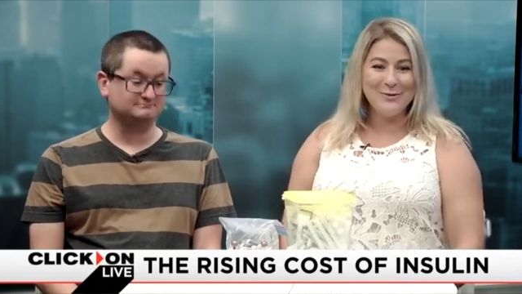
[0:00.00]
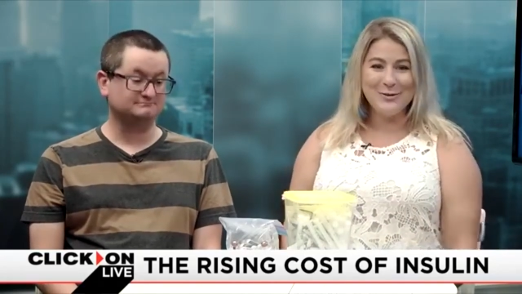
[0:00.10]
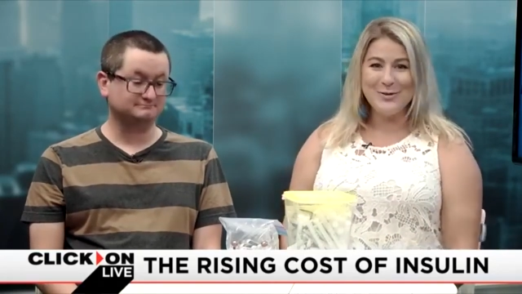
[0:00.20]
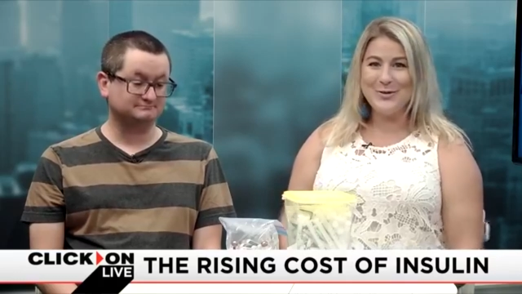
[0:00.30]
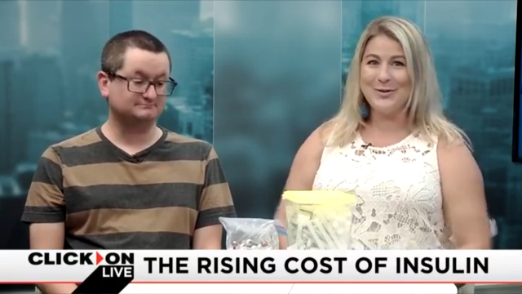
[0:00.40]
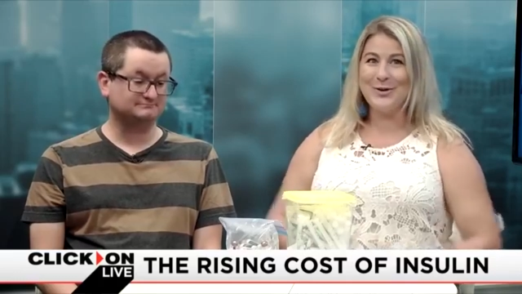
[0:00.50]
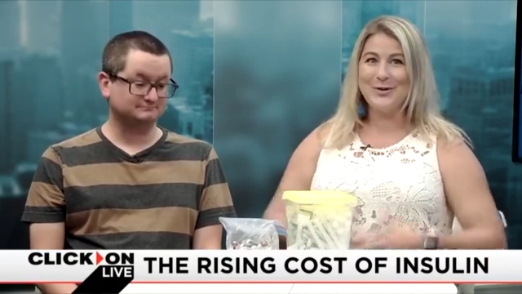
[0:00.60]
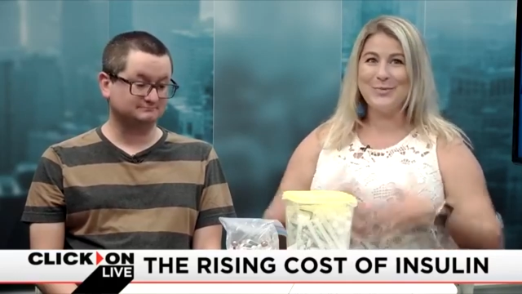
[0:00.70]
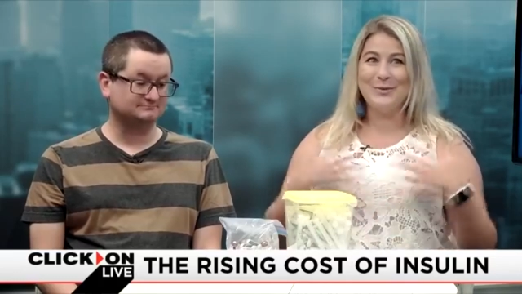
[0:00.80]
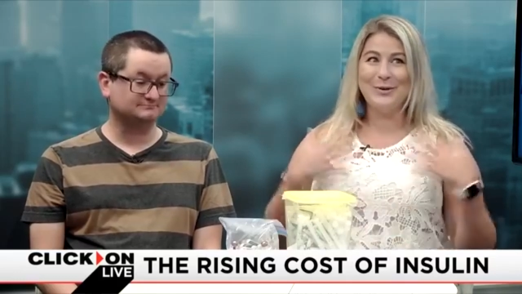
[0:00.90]
Speaker 1: to cross a
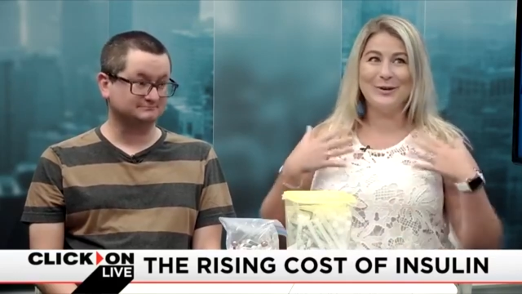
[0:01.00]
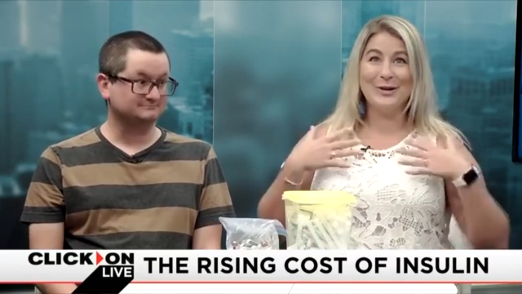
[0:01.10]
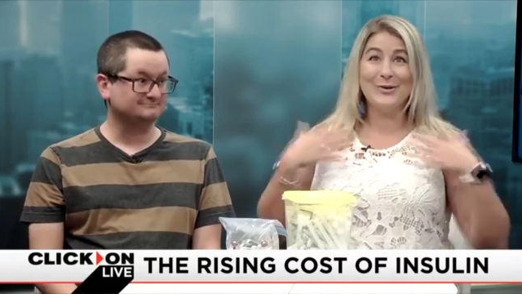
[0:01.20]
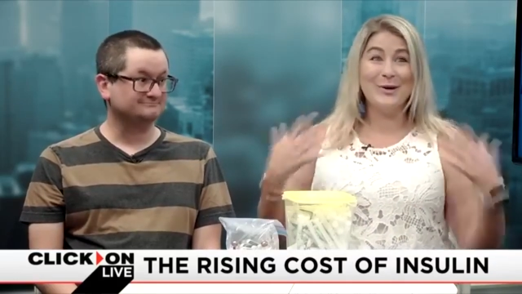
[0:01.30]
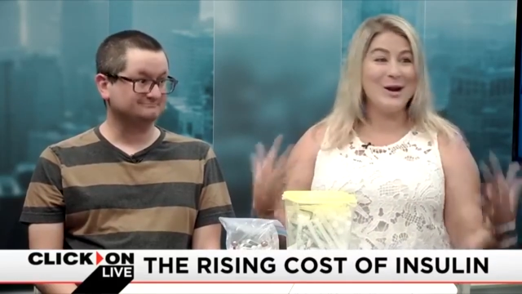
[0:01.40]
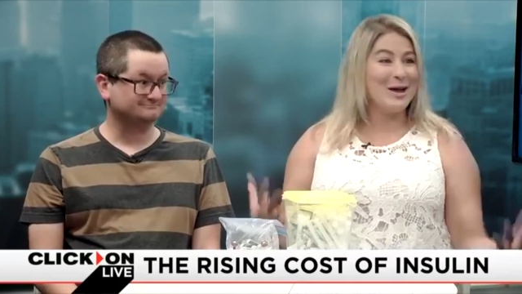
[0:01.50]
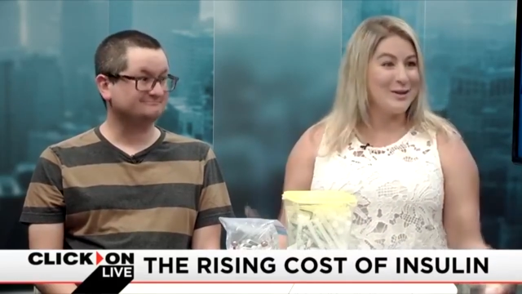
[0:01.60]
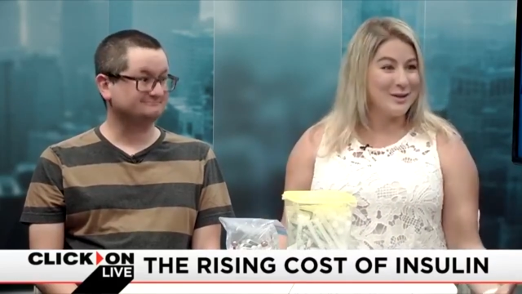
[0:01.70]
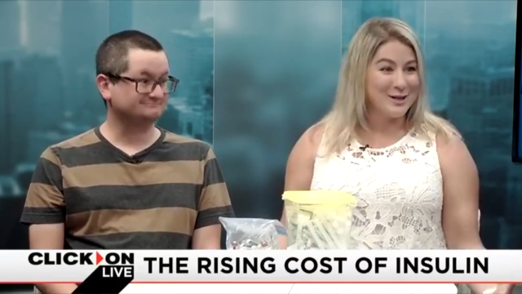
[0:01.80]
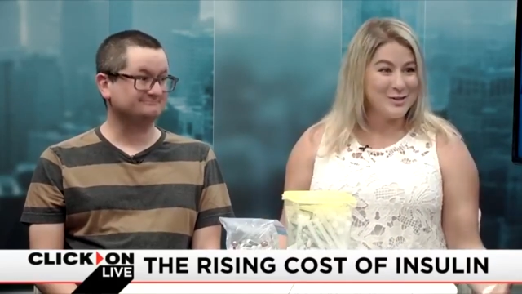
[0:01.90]
border into another
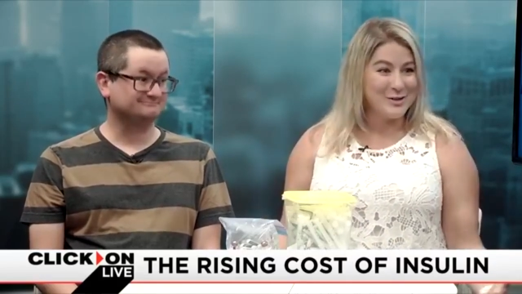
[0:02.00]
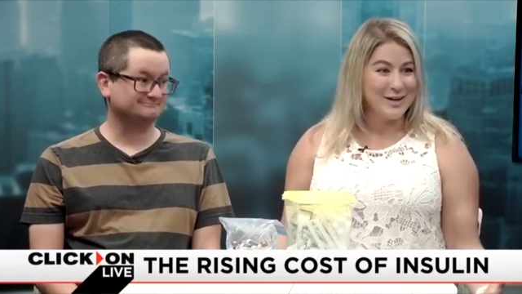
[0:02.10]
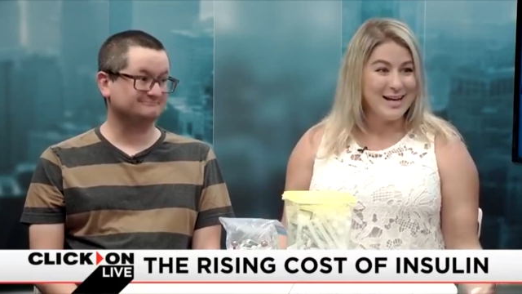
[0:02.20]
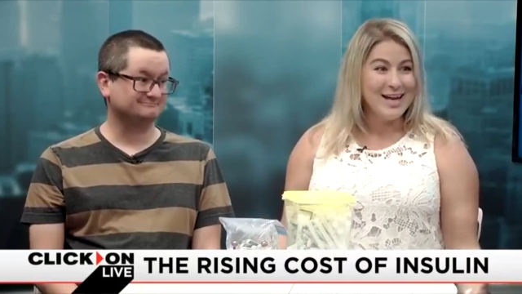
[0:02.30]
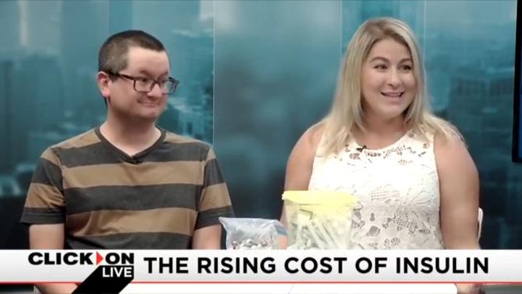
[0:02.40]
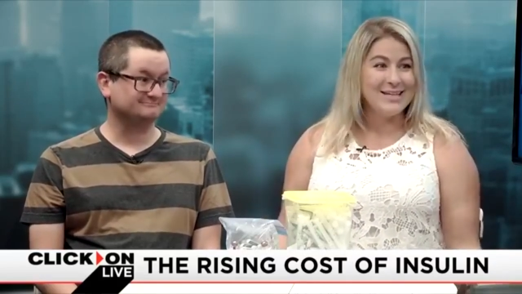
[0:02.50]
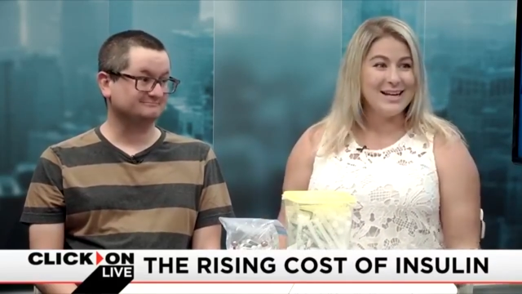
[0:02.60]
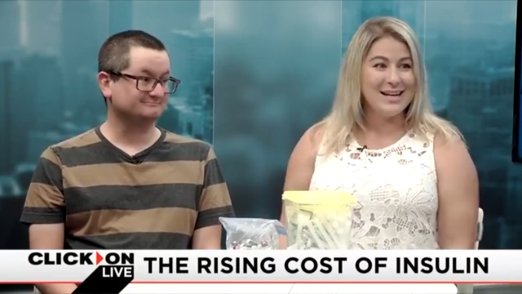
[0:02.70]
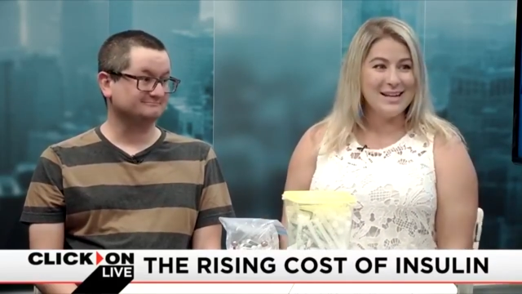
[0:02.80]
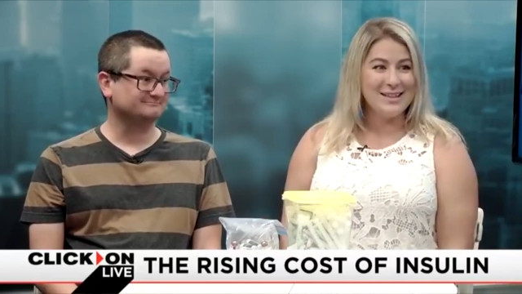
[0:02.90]
country to get
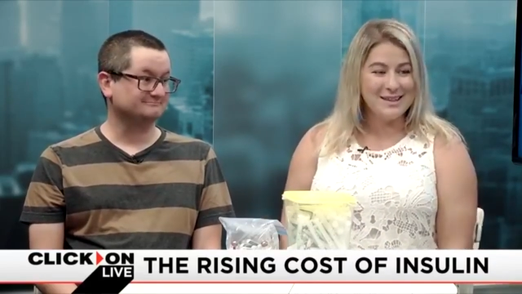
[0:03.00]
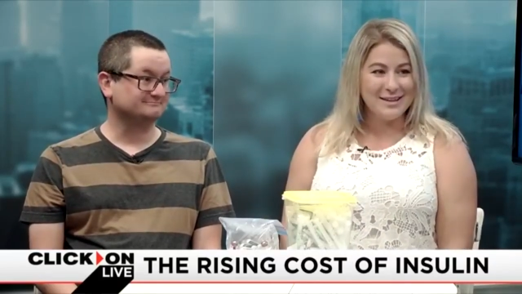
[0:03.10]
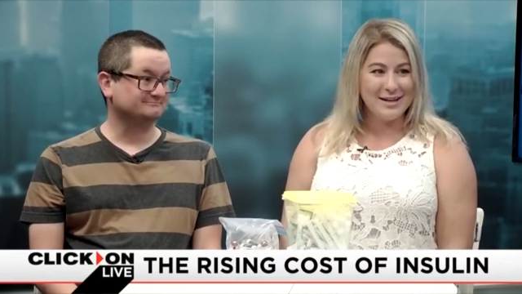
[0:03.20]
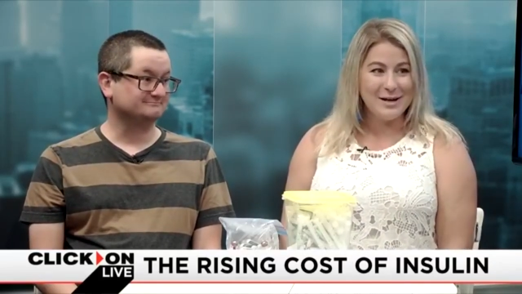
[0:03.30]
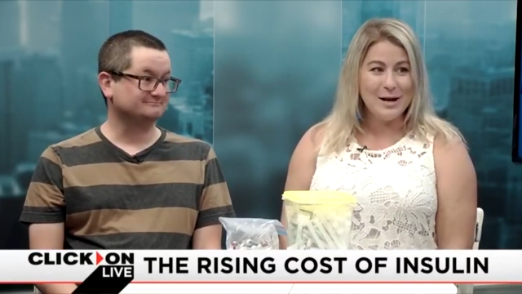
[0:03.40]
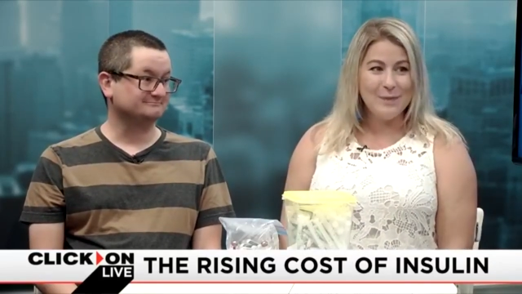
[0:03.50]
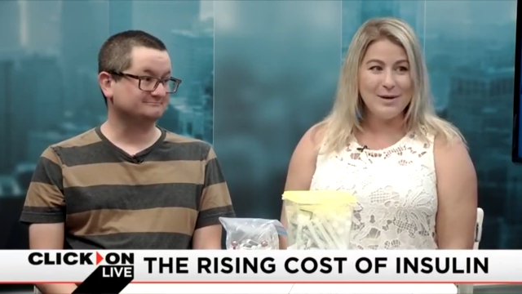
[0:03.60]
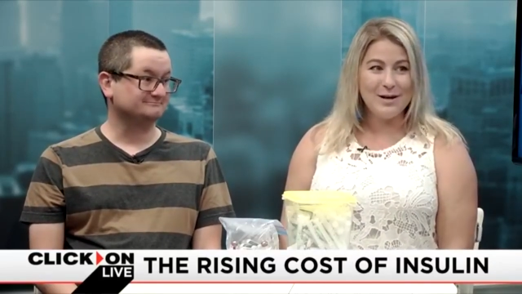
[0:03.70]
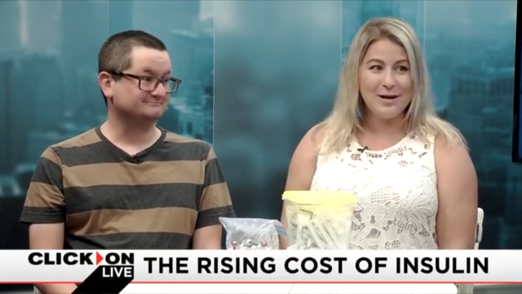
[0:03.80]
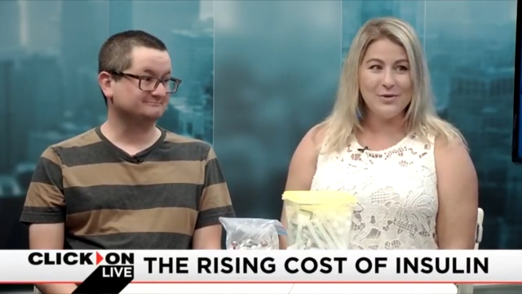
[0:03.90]
insulin
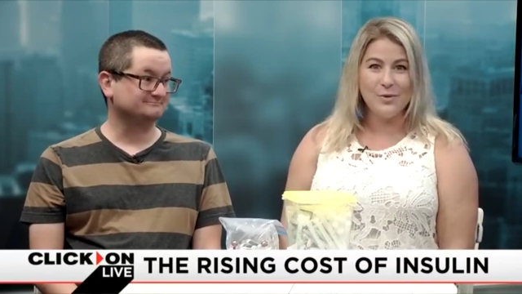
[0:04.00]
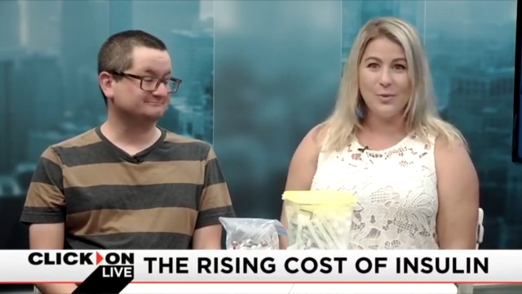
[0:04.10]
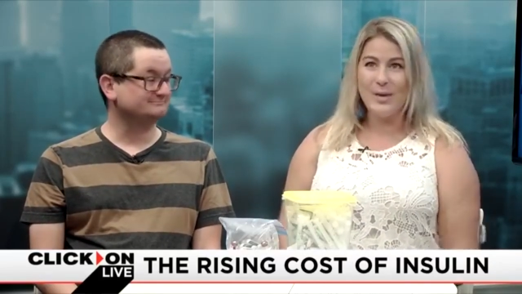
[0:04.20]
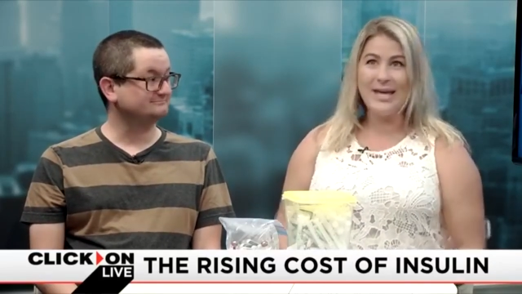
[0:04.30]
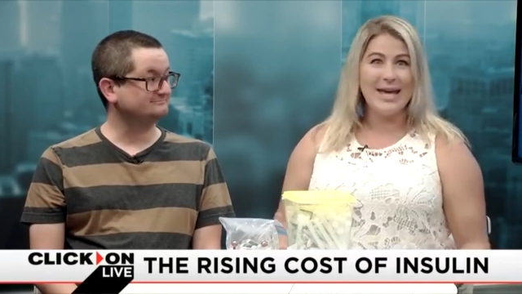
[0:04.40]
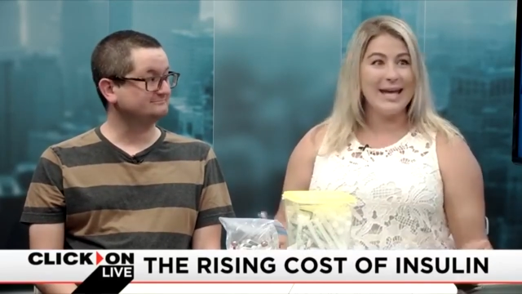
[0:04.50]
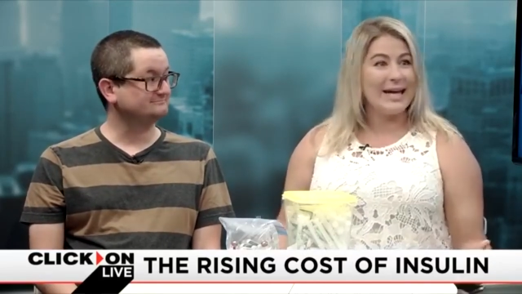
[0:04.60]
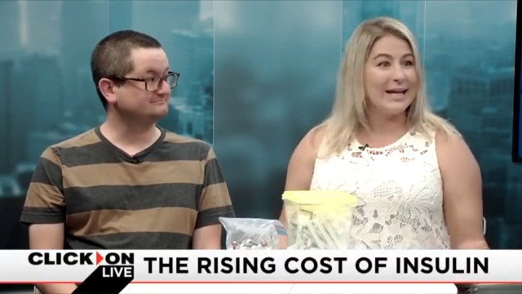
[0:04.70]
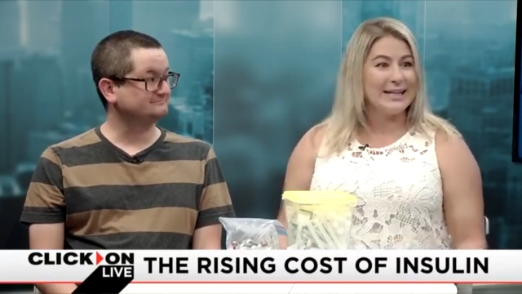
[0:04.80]
because we can't get it